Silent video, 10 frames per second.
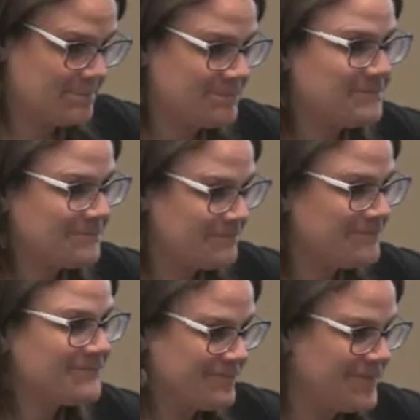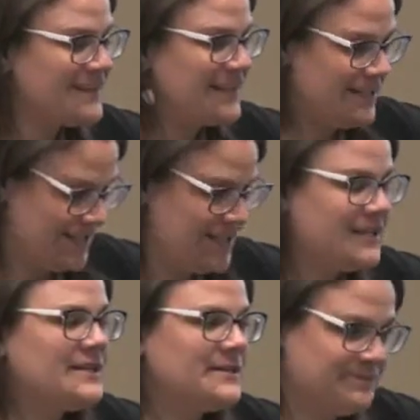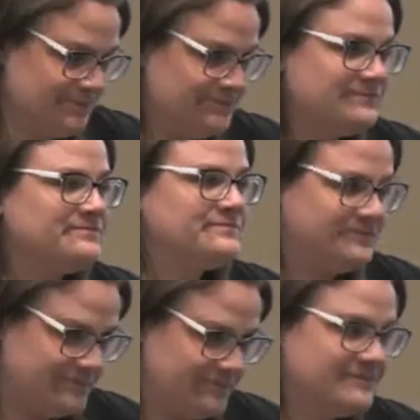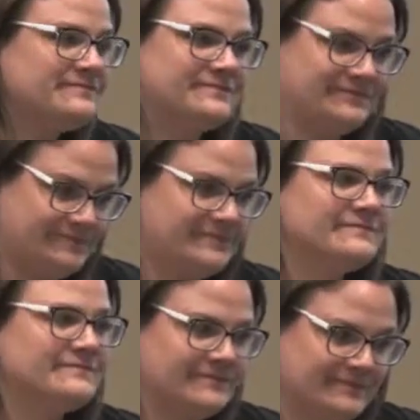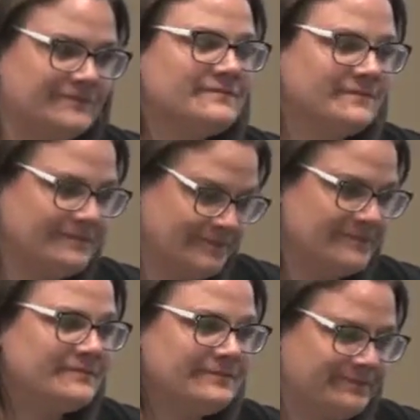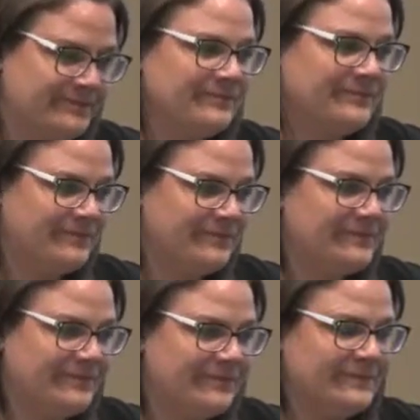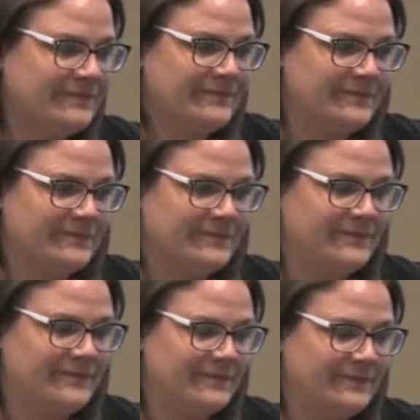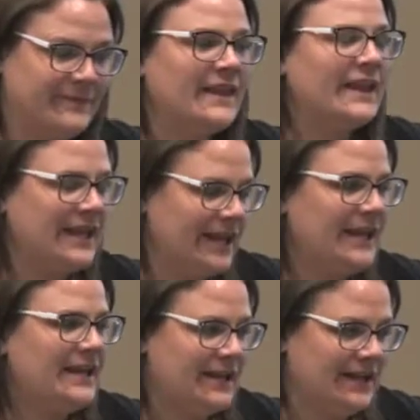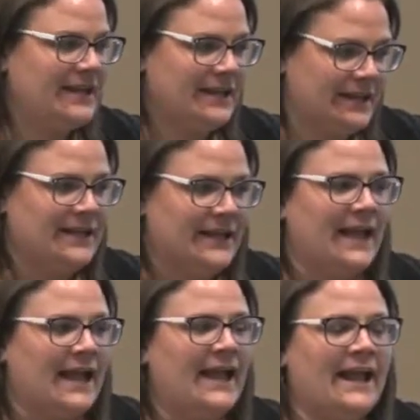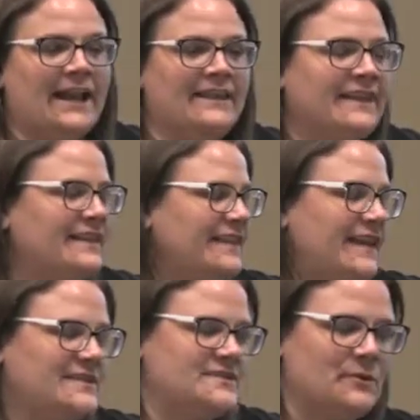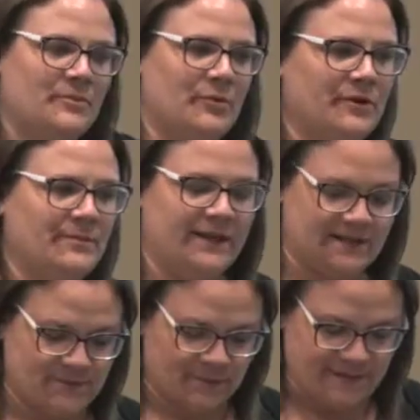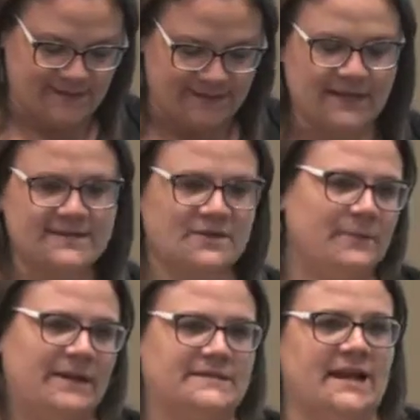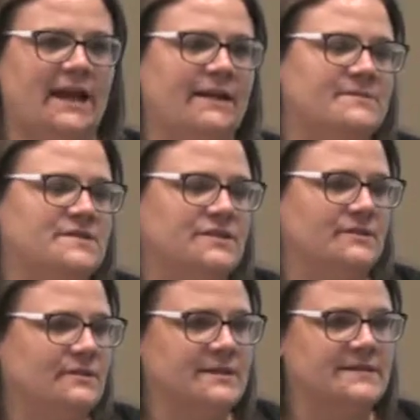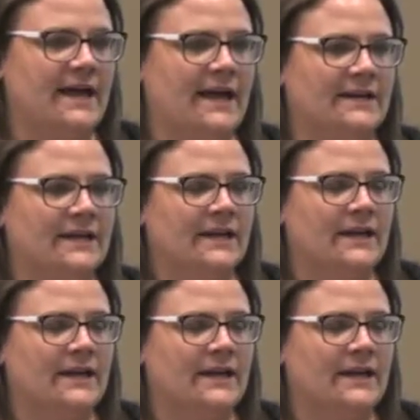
it would have made such a big difference in how I mm-hmm. felt, I, I, I wouldn't have been able to believe it, but it, I do feel a lot better. And I think that that's so important because what we see so many times too is that,